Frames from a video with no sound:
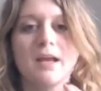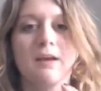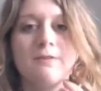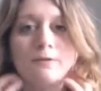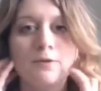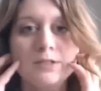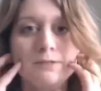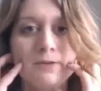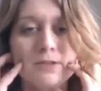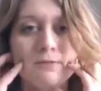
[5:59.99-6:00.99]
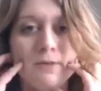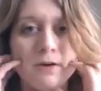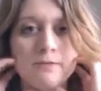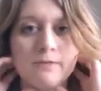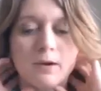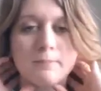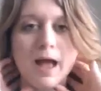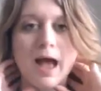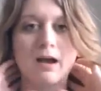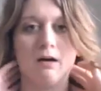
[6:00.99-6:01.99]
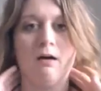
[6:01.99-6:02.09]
If your voice feels very far back,